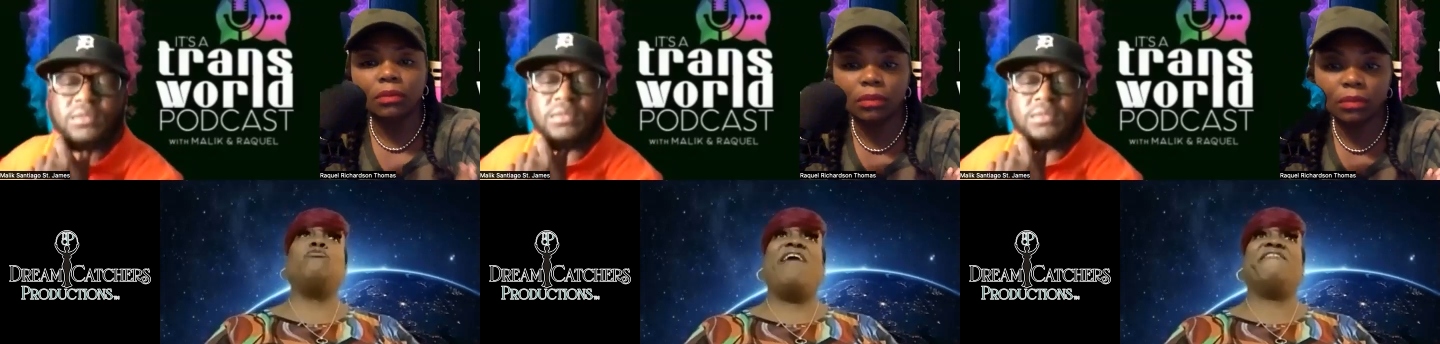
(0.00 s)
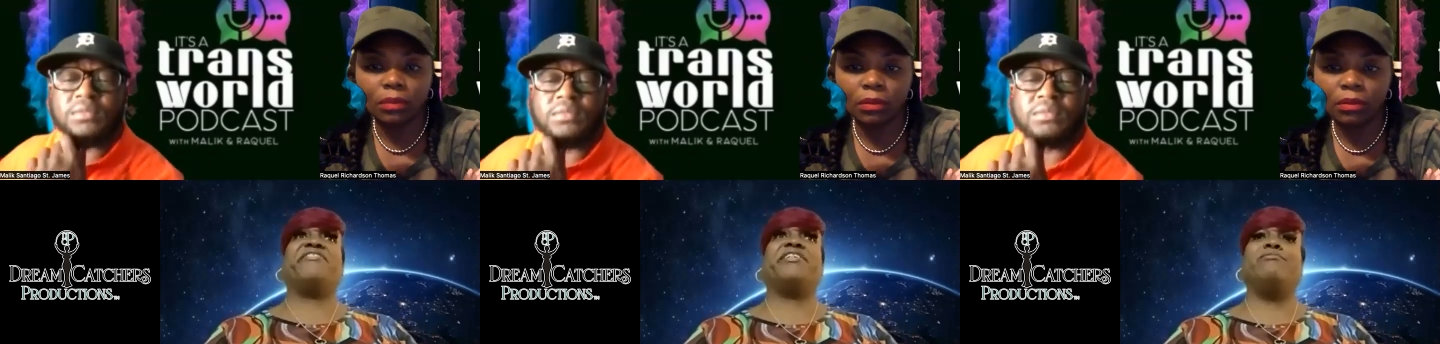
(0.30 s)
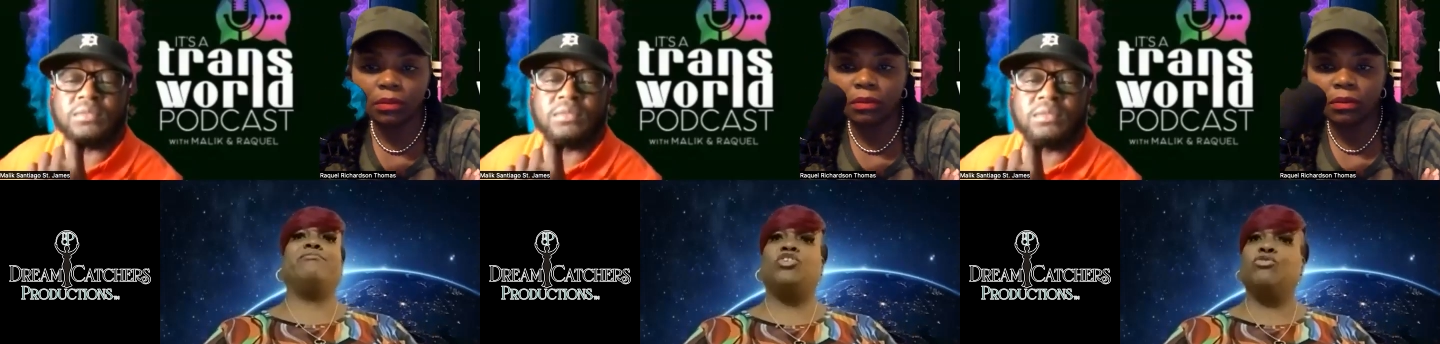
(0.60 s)
Speaker 1: have
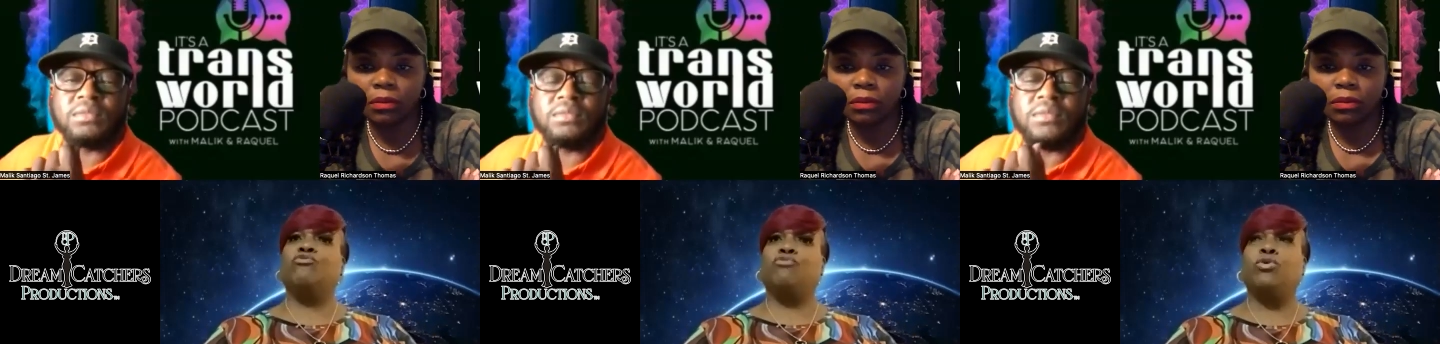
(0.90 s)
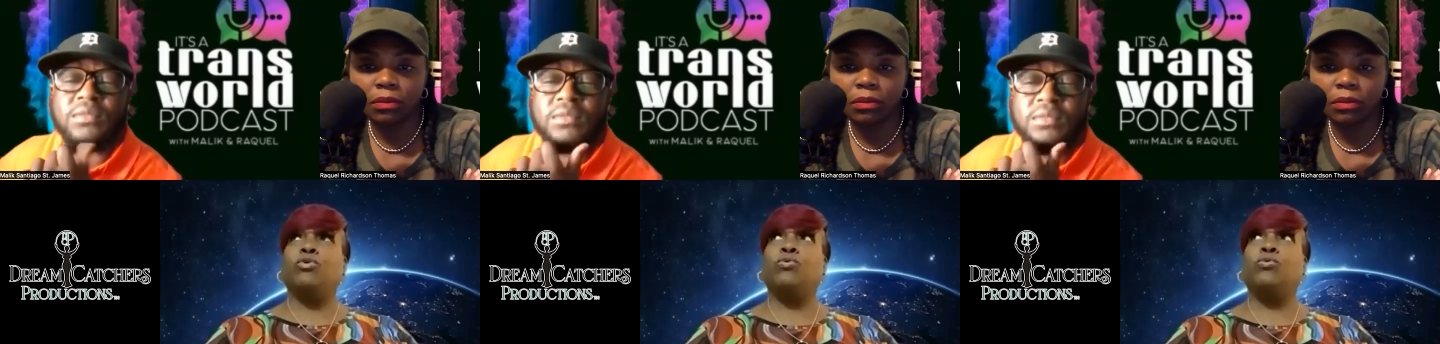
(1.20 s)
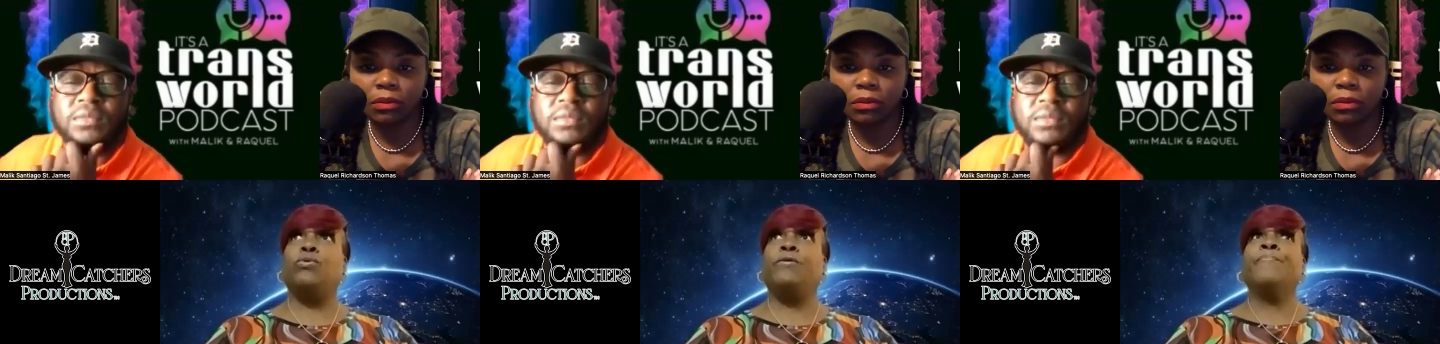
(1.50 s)
some children
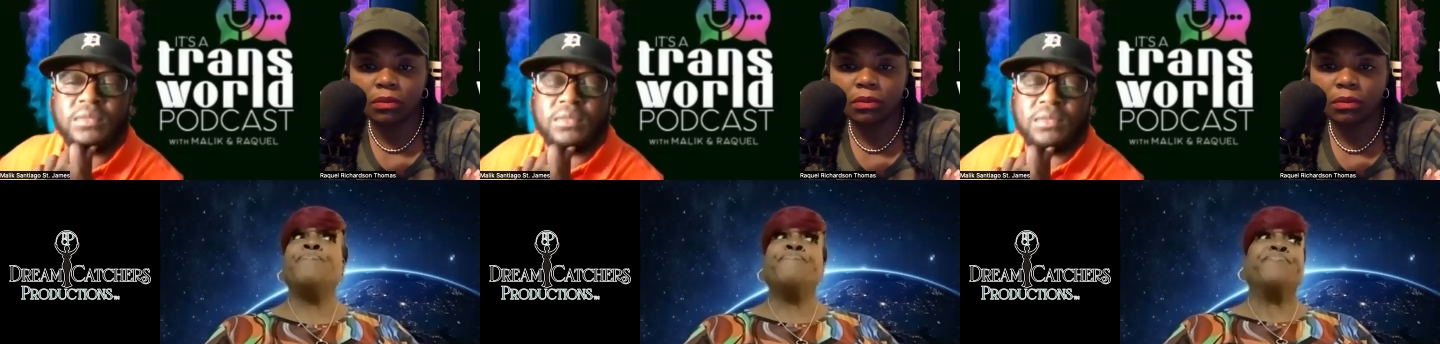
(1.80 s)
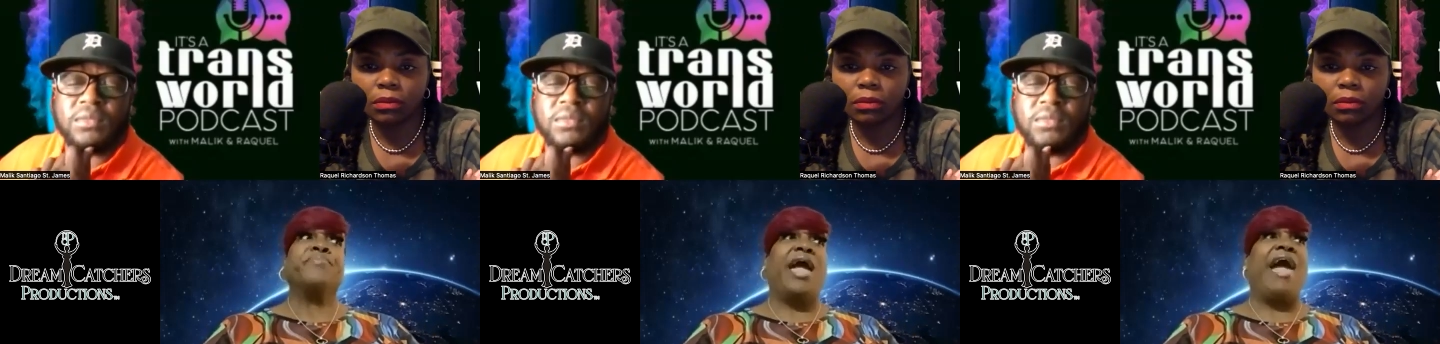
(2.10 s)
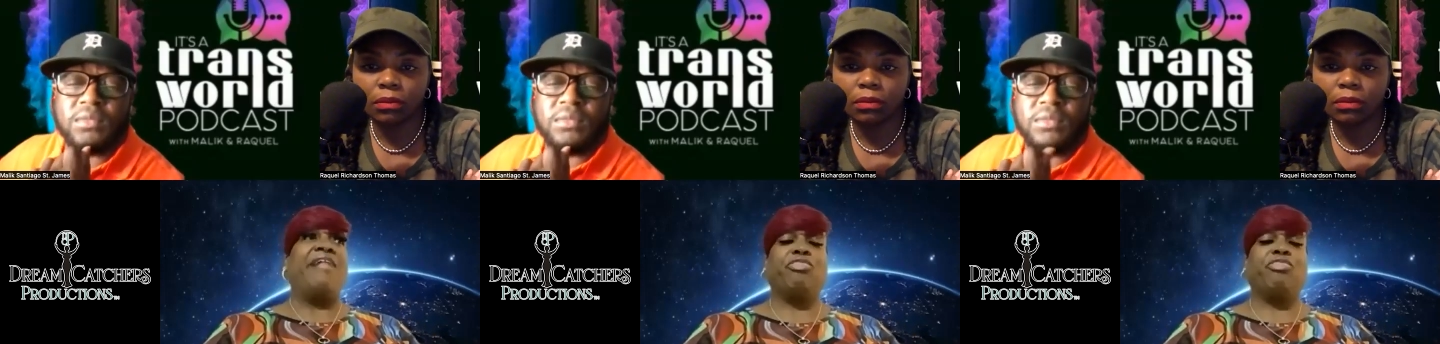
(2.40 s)
who
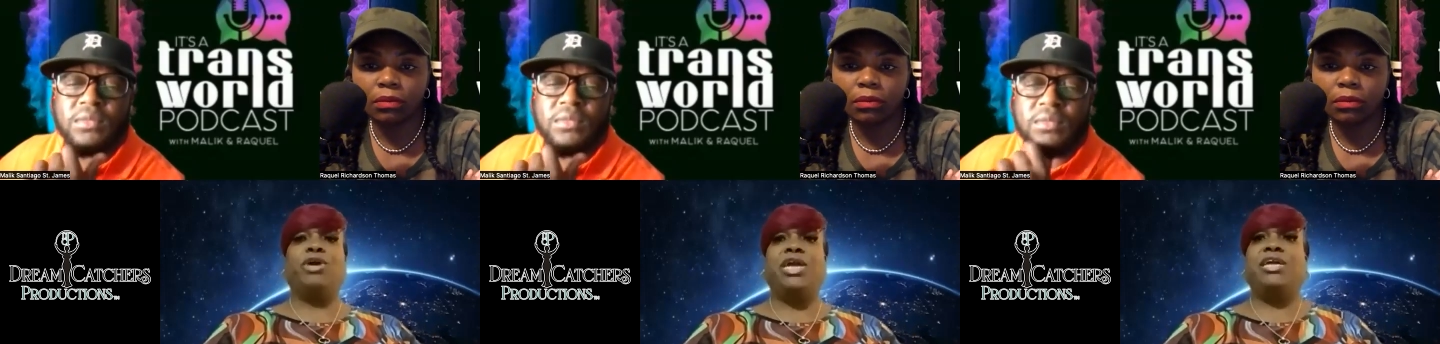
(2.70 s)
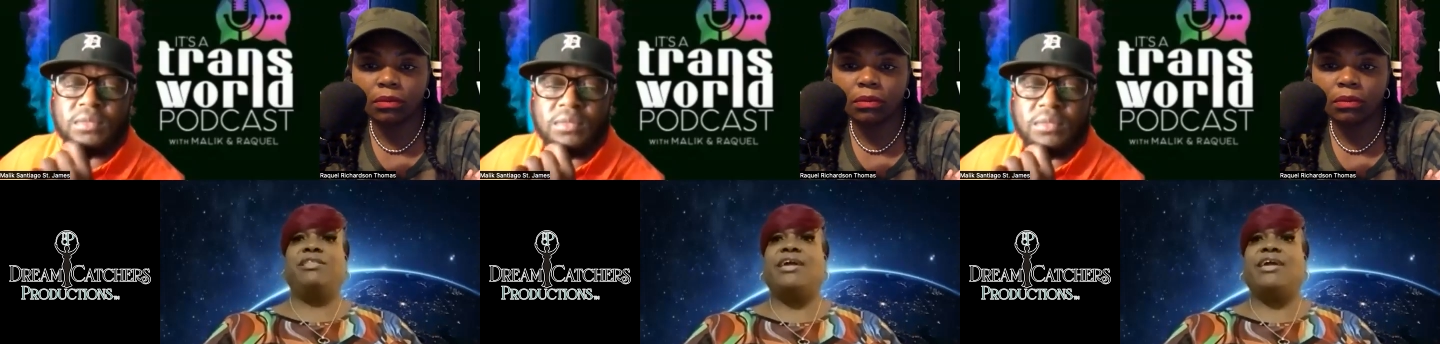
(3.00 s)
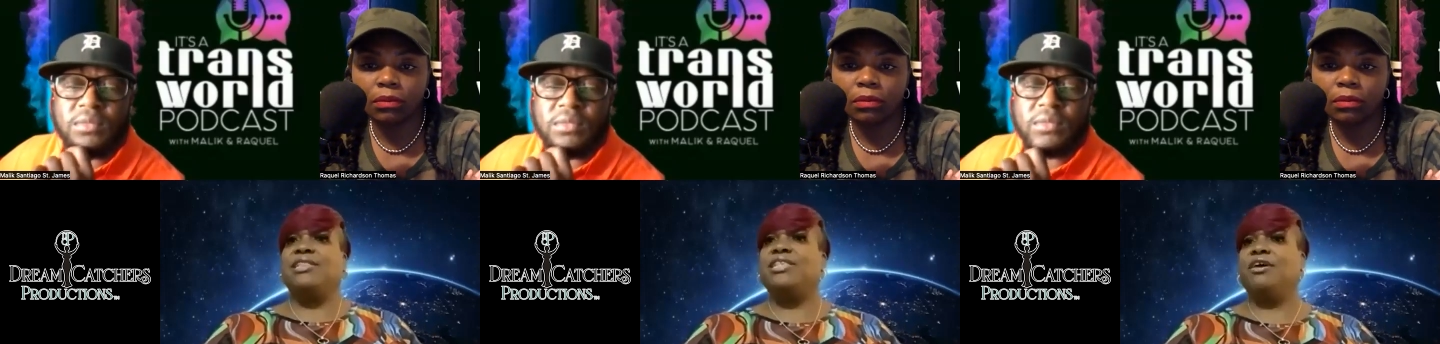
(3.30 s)
at three, they
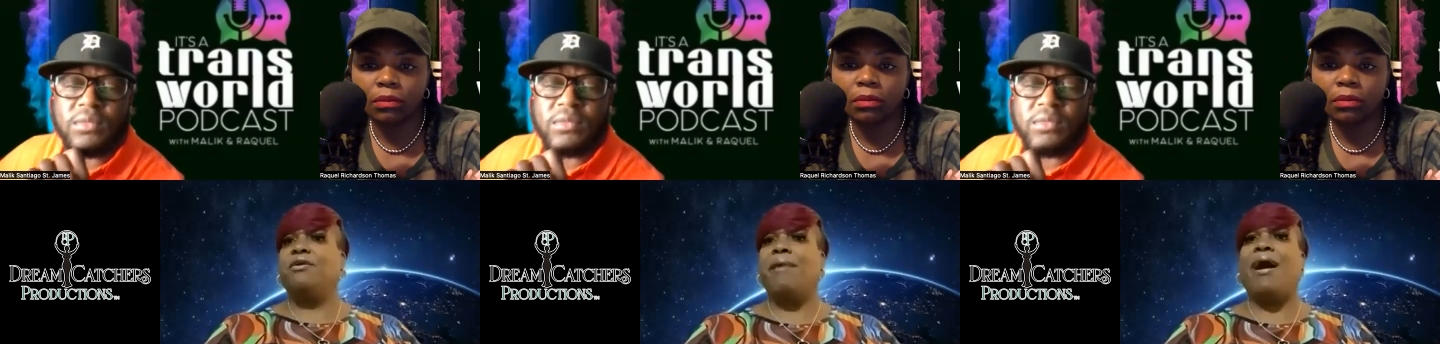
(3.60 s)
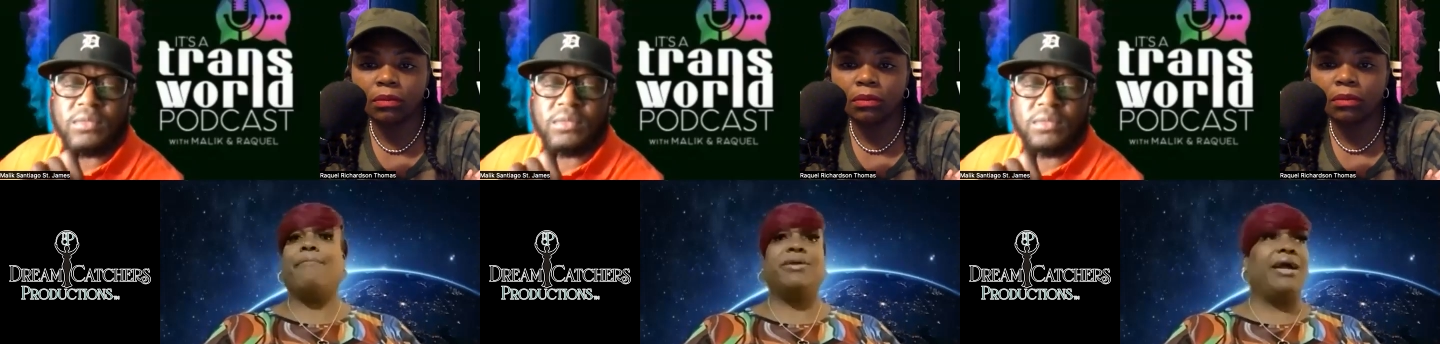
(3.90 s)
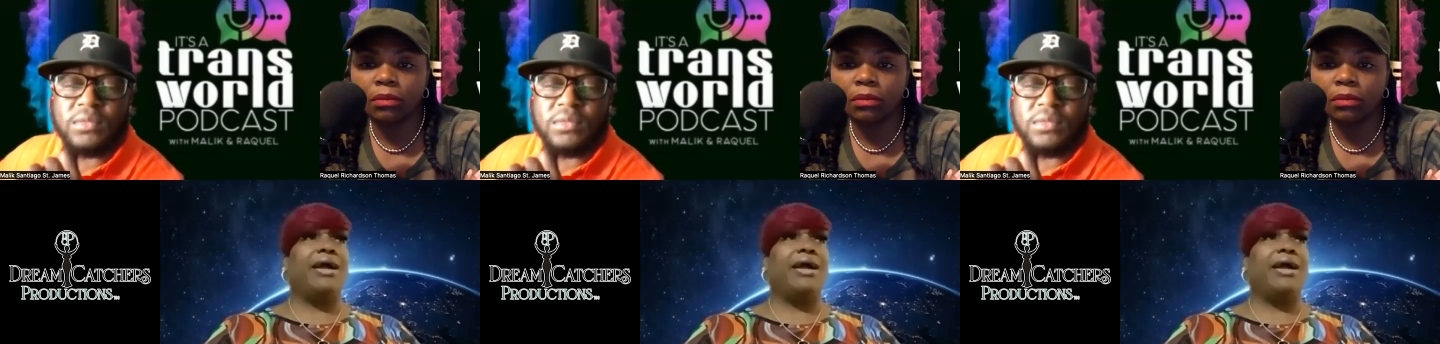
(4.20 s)
can tell their mommy,